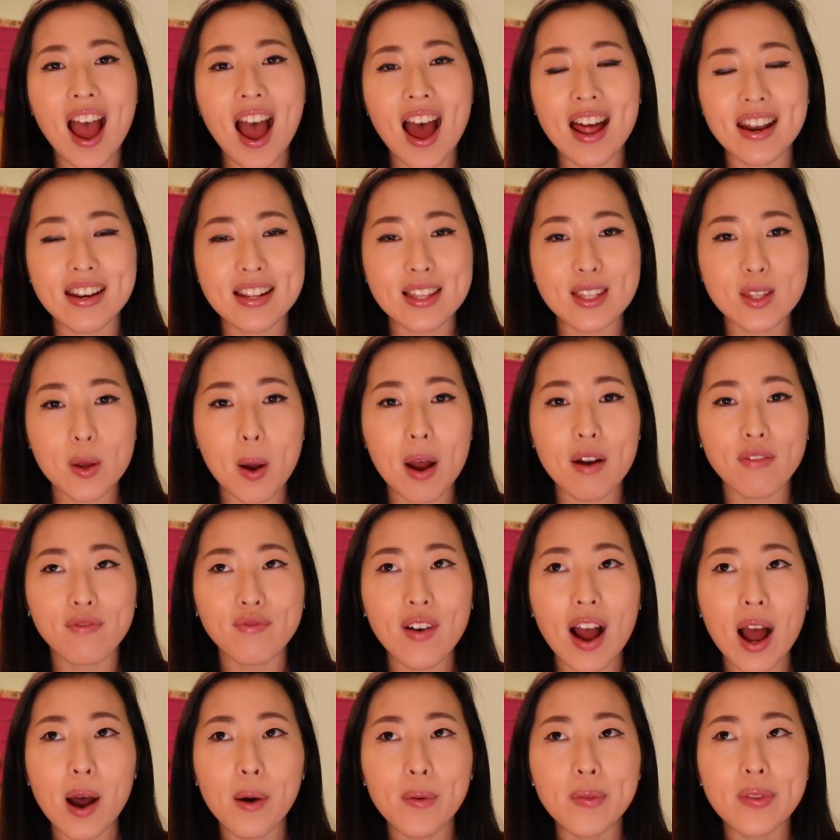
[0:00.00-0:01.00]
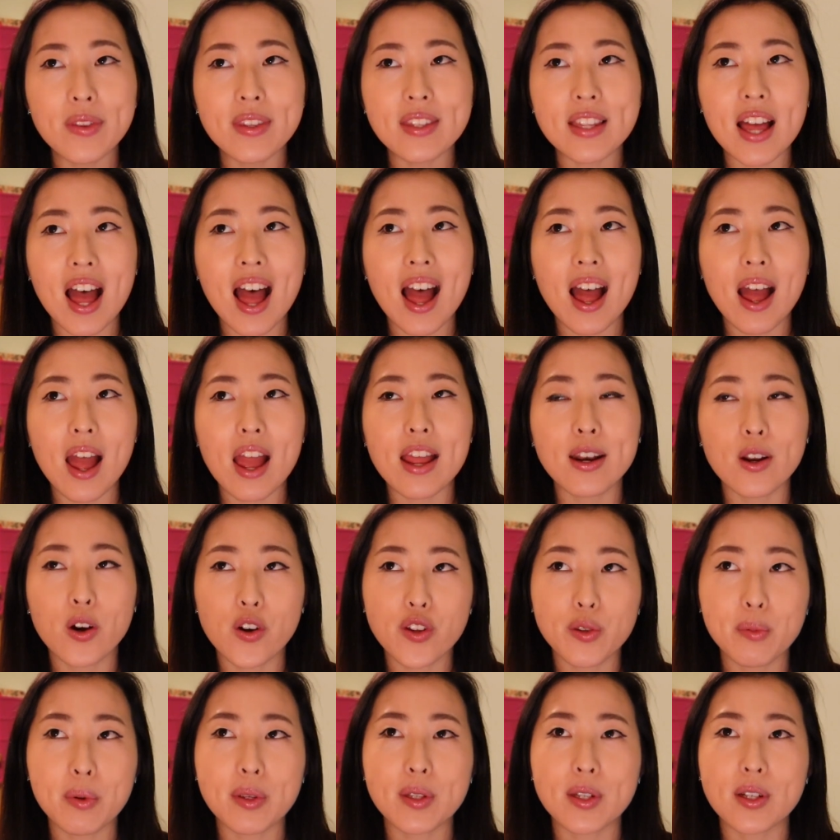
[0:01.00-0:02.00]
And so I found that in
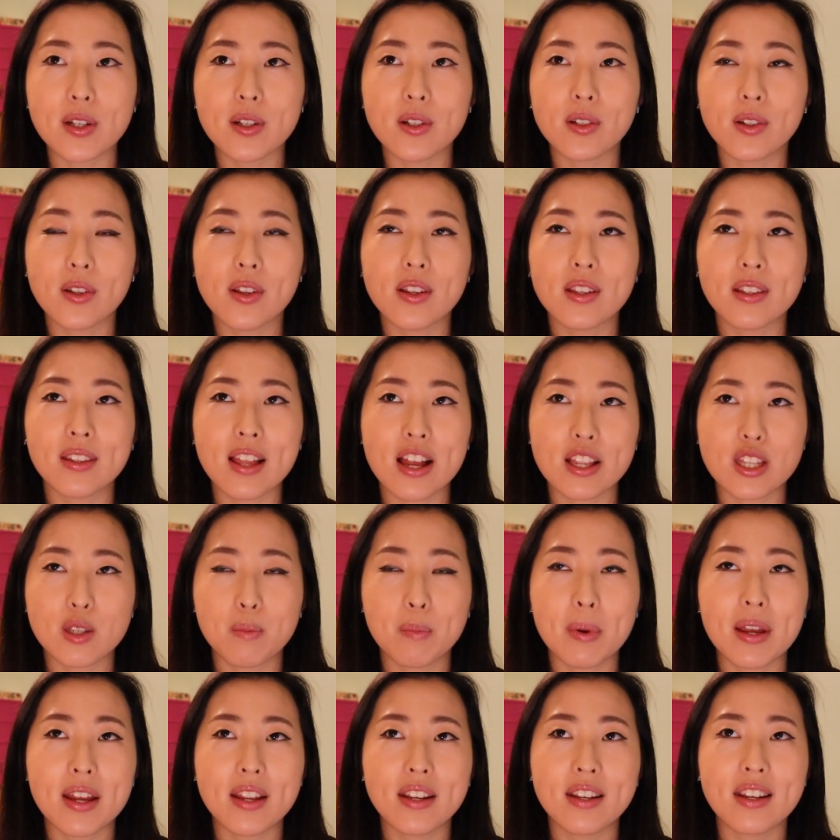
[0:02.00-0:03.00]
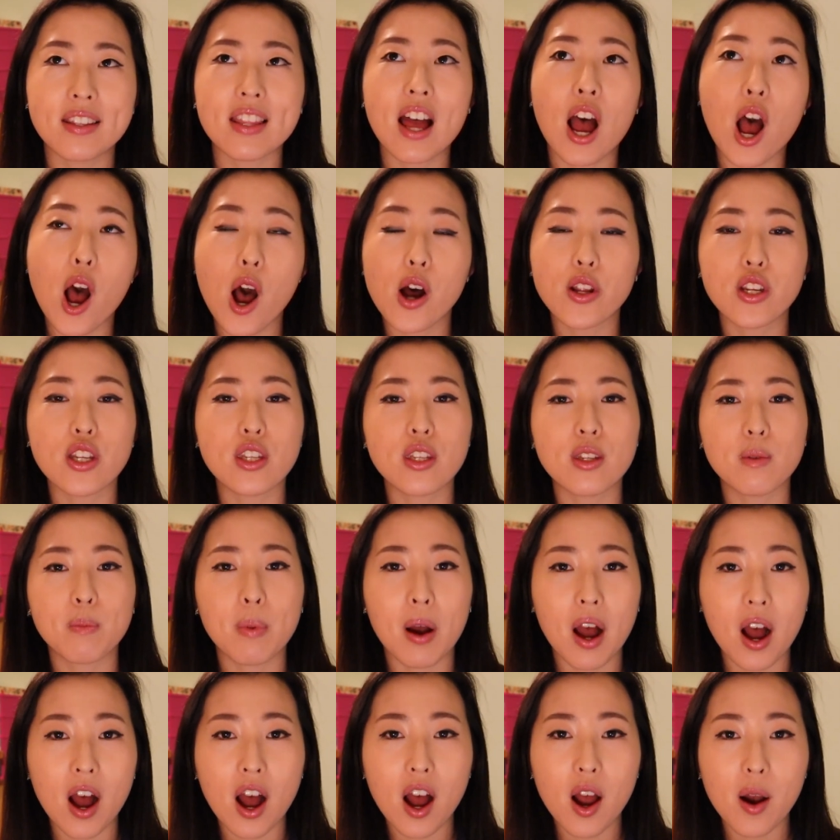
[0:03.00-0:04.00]
hospital, that's been the hardest
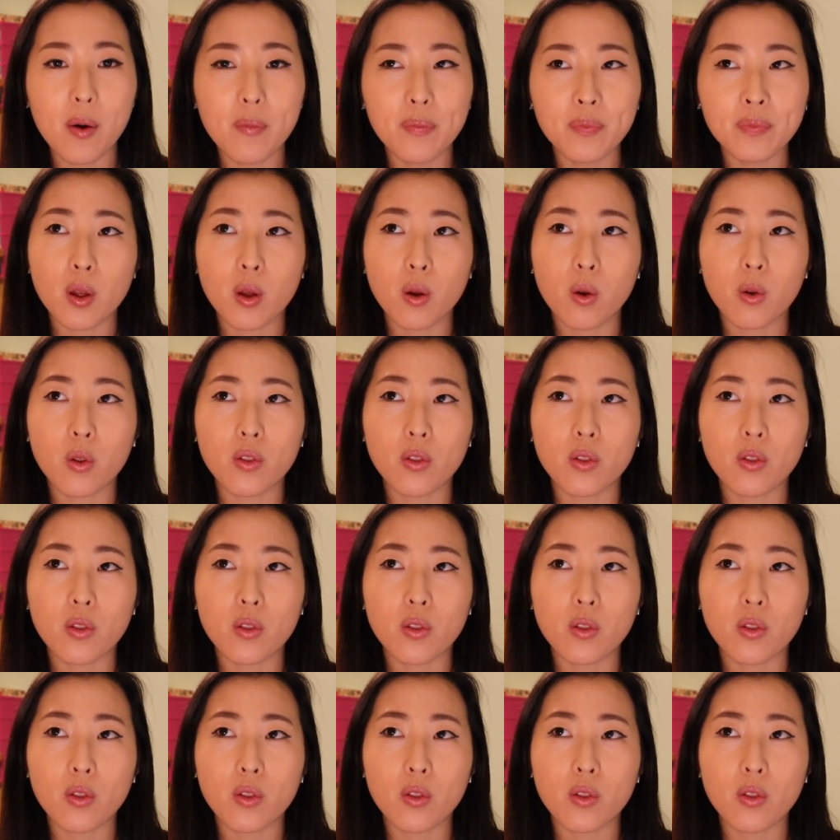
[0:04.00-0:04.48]
part.